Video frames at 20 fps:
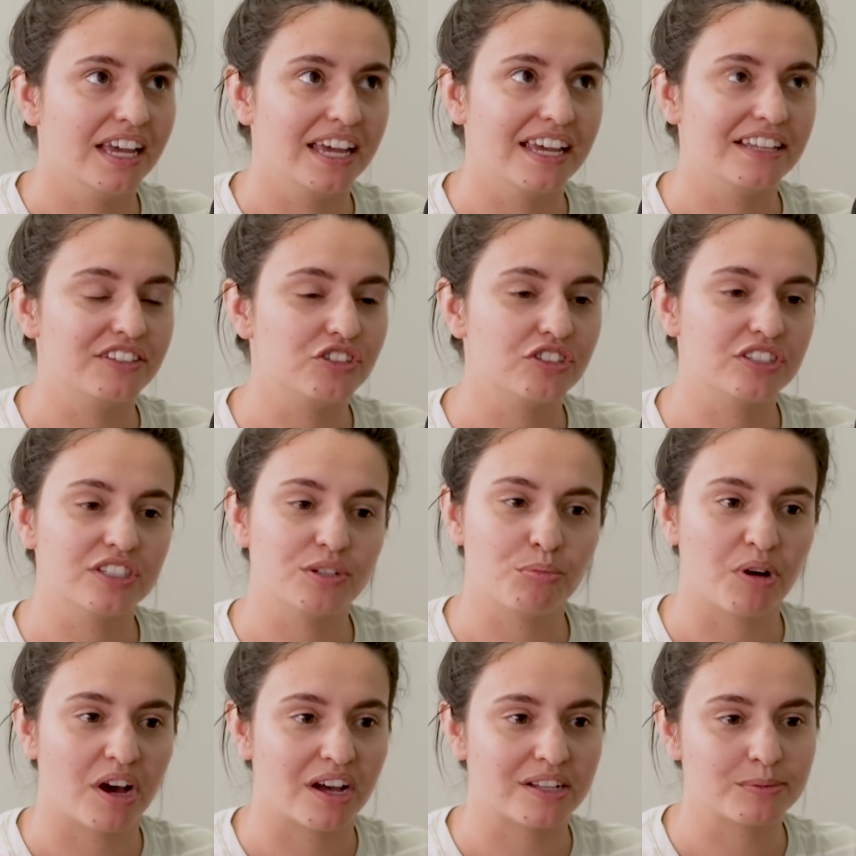it's just
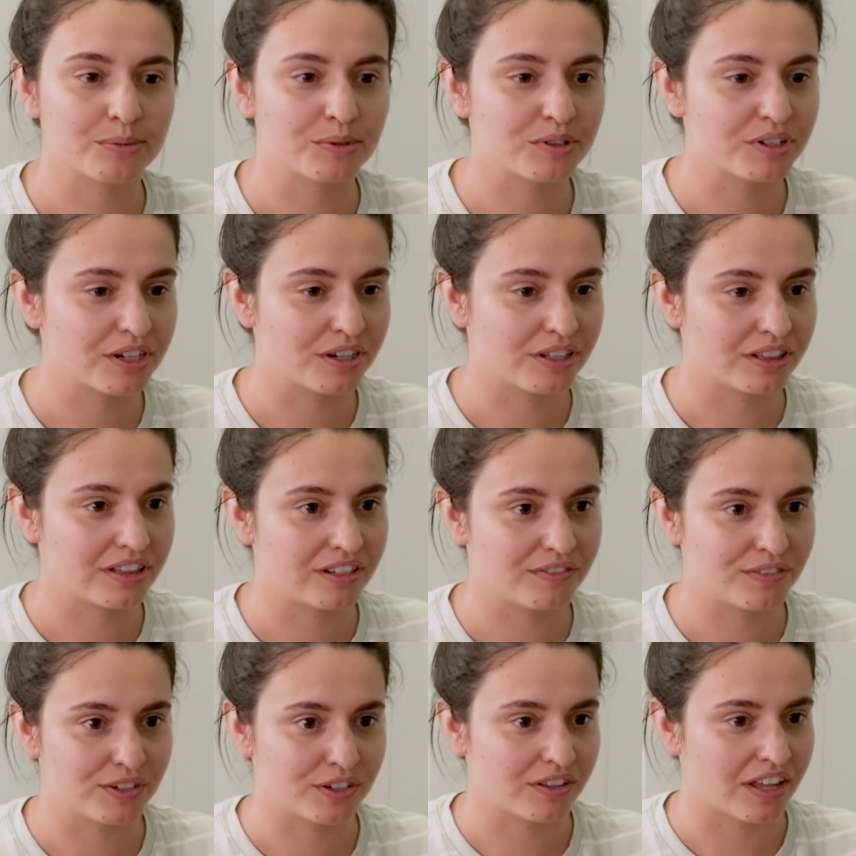impossible to
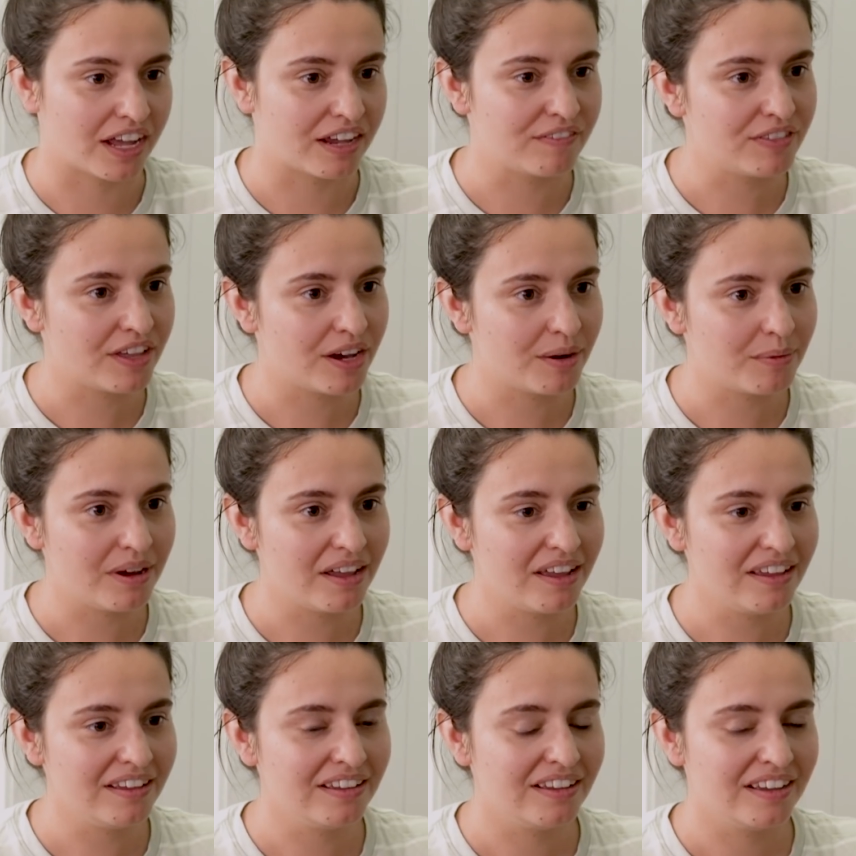live your life that
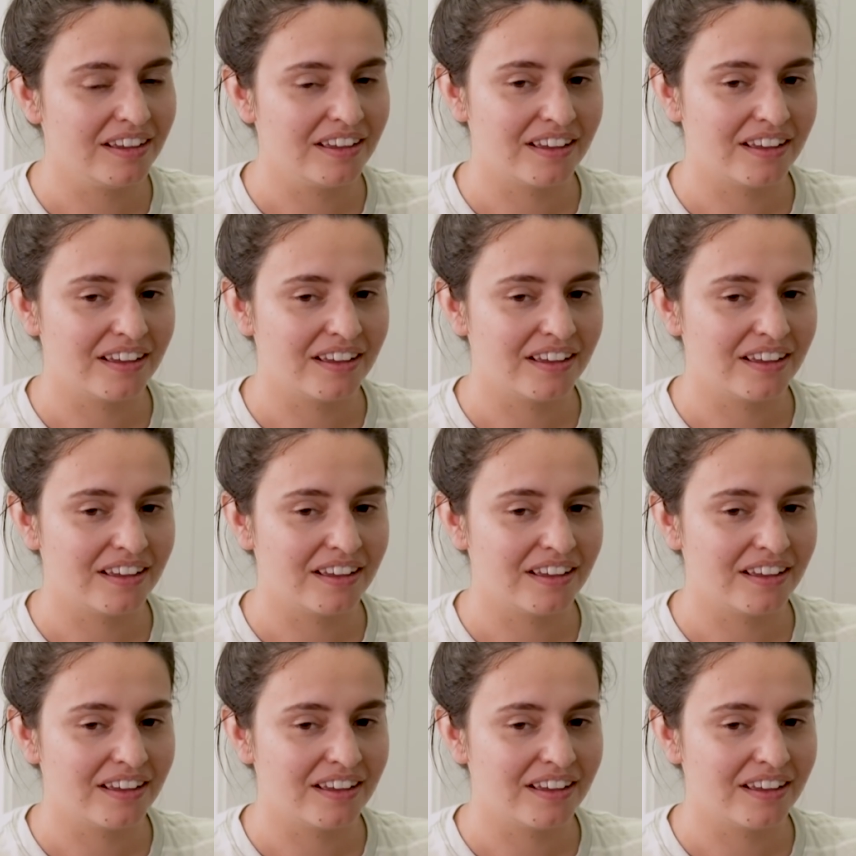way.